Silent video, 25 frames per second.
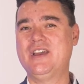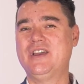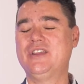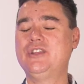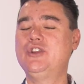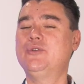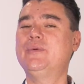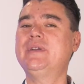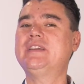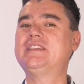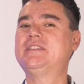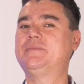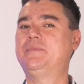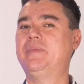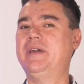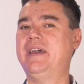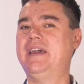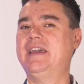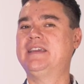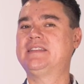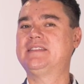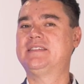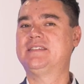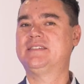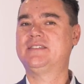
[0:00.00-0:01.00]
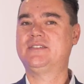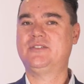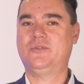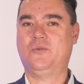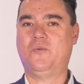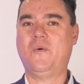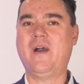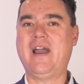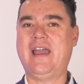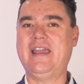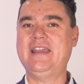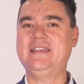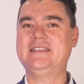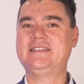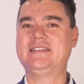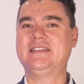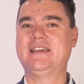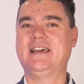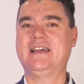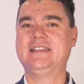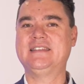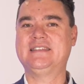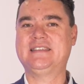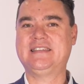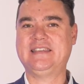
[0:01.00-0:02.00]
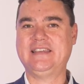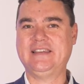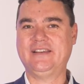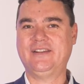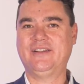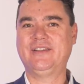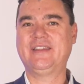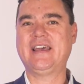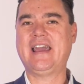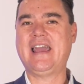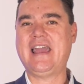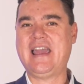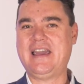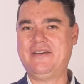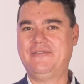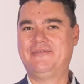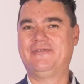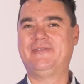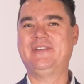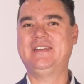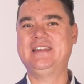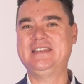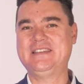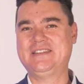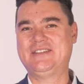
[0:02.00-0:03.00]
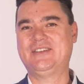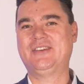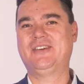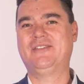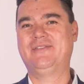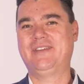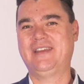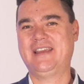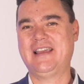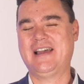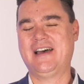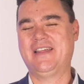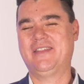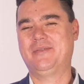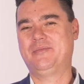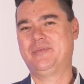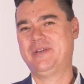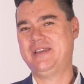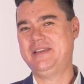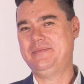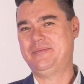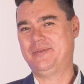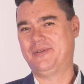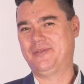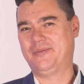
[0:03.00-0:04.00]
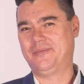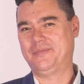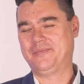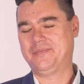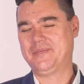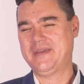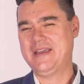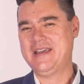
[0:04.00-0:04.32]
You expect to wait until they have finished serving other people.